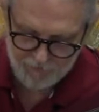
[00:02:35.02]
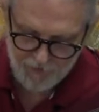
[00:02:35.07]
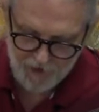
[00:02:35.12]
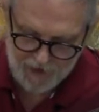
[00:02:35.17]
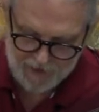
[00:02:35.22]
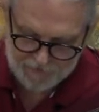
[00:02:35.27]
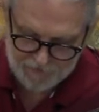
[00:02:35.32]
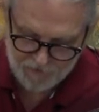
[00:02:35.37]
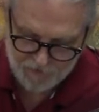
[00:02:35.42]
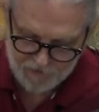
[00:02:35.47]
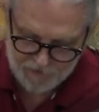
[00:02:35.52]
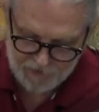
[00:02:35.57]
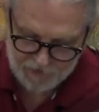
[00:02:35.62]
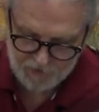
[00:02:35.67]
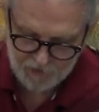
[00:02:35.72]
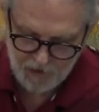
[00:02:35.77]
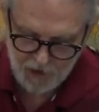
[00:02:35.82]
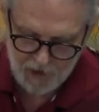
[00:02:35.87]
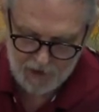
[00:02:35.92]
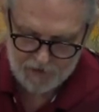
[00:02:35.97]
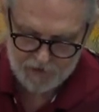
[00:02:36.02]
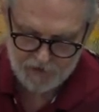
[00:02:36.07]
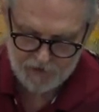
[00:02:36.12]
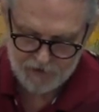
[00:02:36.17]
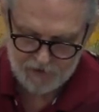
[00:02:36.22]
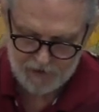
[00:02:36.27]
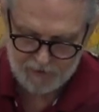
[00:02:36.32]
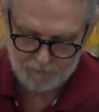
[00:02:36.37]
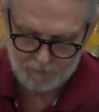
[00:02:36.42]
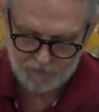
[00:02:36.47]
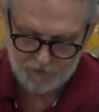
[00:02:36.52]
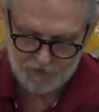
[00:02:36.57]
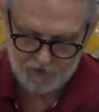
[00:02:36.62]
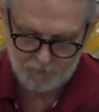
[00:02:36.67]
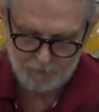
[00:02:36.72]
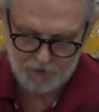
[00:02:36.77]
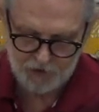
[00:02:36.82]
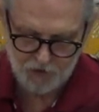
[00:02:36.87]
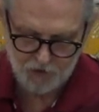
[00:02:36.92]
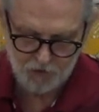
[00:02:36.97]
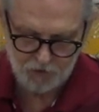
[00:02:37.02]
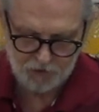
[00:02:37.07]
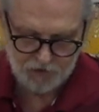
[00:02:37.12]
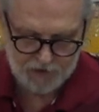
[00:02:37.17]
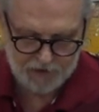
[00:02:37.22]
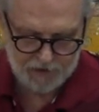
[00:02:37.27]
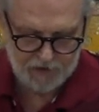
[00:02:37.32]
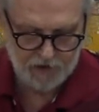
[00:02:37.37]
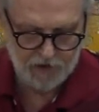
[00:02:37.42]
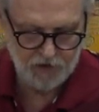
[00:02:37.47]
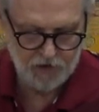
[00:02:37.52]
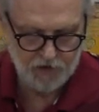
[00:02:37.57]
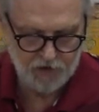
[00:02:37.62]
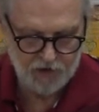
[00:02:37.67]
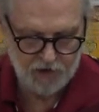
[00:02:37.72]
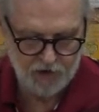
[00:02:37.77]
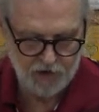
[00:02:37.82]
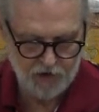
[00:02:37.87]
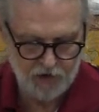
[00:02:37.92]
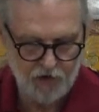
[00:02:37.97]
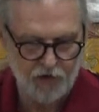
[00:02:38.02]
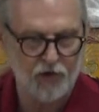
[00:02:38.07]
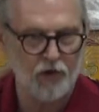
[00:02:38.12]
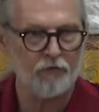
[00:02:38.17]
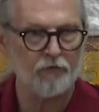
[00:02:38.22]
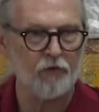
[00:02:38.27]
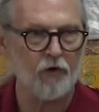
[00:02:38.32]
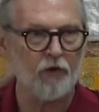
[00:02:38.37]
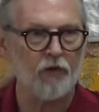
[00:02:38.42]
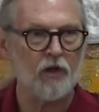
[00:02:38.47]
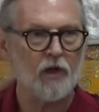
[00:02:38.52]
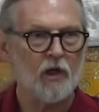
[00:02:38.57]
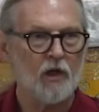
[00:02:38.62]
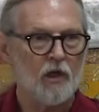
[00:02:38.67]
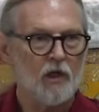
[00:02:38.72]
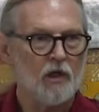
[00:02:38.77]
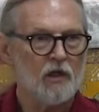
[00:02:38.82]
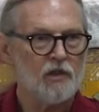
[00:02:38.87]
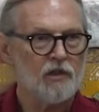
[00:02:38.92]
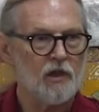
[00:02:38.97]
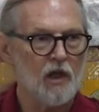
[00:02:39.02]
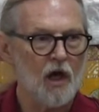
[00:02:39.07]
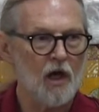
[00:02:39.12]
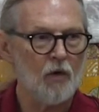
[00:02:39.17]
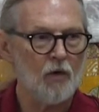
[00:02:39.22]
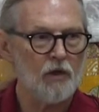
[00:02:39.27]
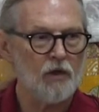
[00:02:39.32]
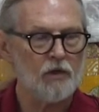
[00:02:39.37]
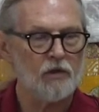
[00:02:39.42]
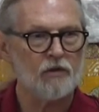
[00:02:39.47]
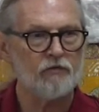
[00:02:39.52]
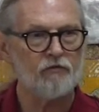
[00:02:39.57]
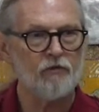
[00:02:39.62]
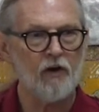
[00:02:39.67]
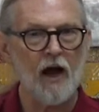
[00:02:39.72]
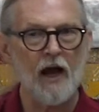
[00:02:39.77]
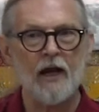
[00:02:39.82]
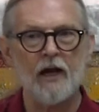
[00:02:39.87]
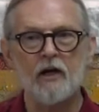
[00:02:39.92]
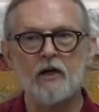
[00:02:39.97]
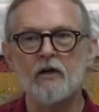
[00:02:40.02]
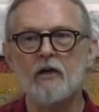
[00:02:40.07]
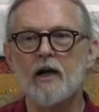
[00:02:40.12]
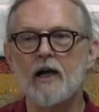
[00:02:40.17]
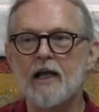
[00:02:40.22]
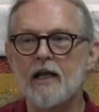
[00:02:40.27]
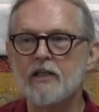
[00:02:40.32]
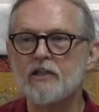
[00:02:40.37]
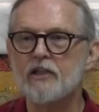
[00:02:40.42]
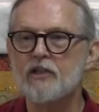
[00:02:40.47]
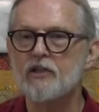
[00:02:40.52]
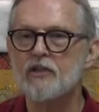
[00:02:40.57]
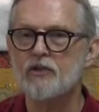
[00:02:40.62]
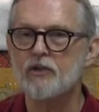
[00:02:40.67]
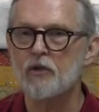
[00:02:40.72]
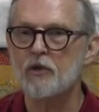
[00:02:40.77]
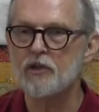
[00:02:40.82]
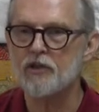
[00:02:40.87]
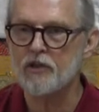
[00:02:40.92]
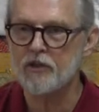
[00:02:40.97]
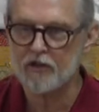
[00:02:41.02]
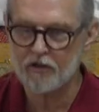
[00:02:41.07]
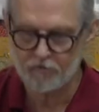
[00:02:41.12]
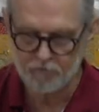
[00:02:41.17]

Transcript: thoughts and concepts, habitual tendencies, and so forth. So we use fire as a source